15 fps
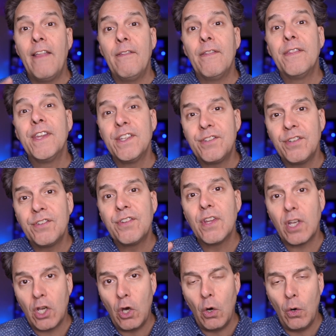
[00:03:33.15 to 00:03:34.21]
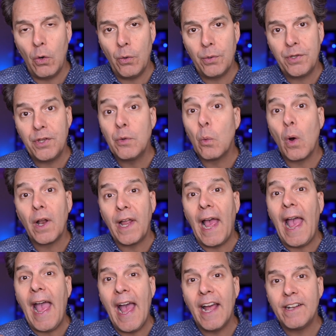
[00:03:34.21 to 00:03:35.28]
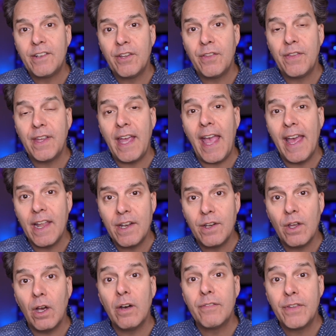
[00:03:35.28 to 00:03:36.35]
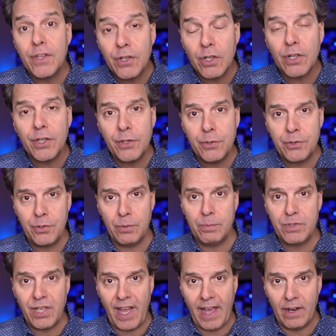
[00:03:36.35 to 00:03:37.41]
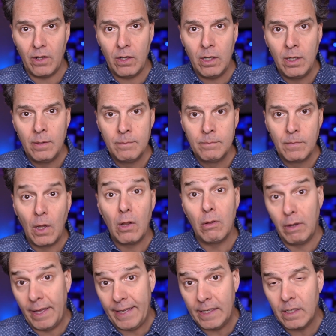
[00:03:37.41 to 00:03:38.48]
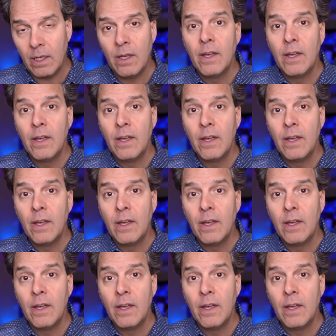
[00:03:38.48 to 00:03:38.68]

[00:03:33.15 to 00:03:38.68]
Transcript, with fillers: And this is the code you want to add to the end of your YouTube channel link.